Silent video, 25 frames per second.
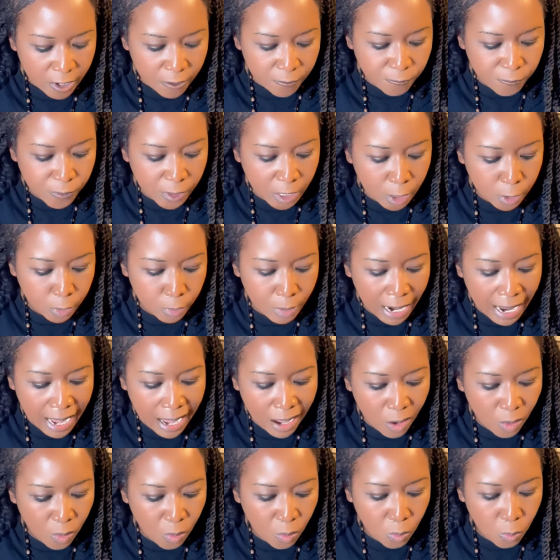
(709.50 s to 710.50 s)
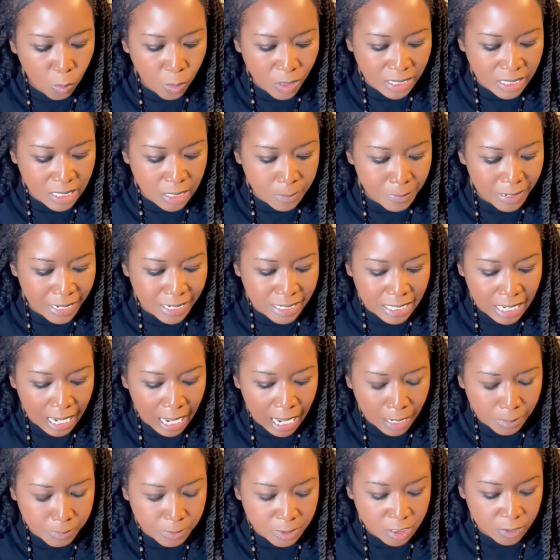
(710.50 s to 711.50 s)
figure out what's the best
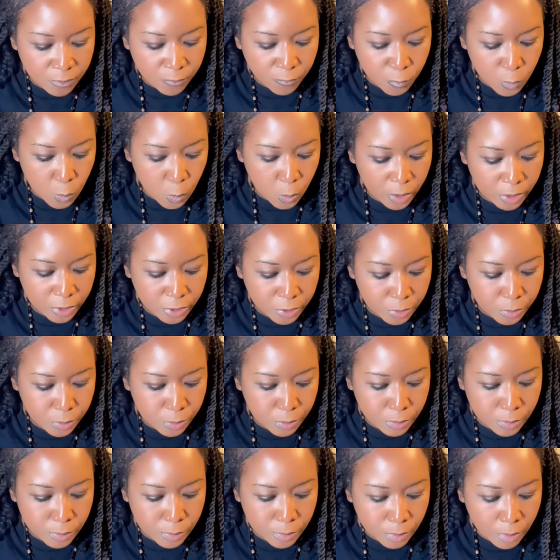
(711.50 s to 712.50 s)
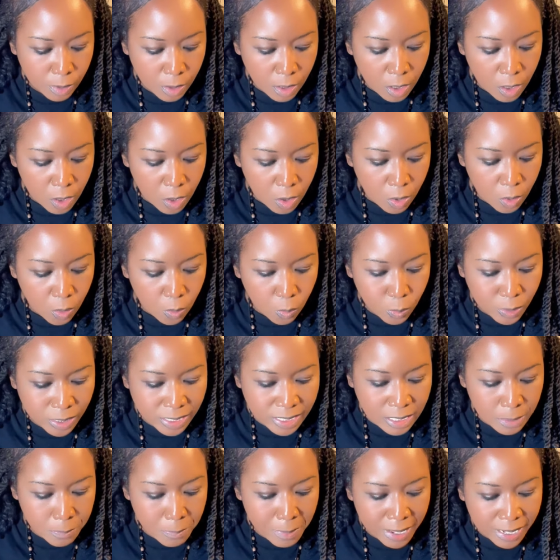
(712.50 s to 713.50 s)
option for you.
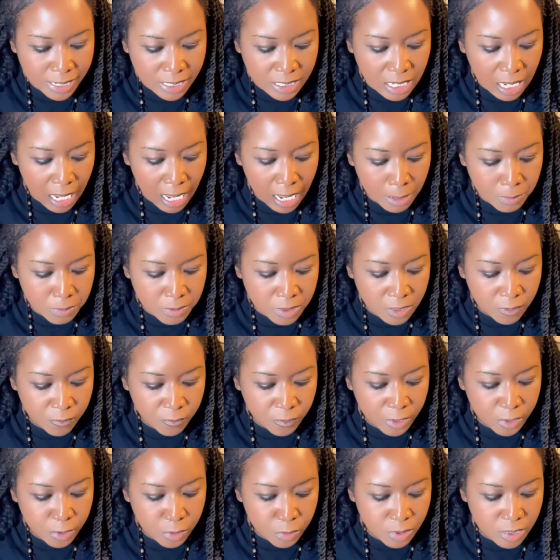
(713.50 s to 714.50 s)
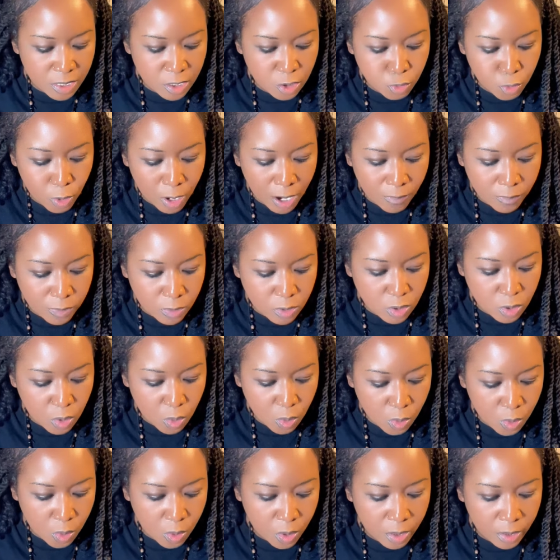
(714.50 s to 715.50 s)
What's the best option for you to travel
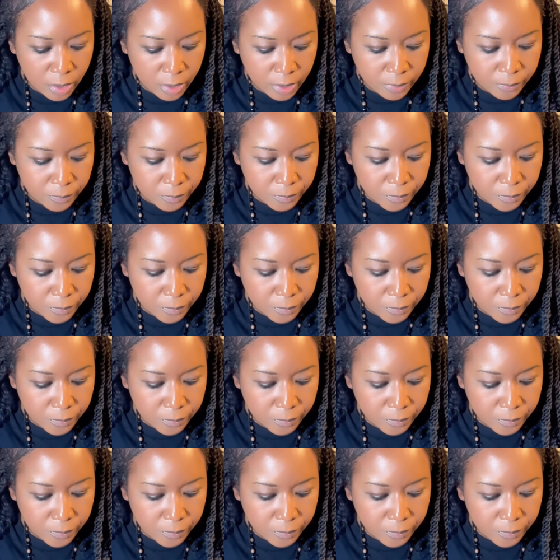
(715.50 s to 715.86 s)
toward?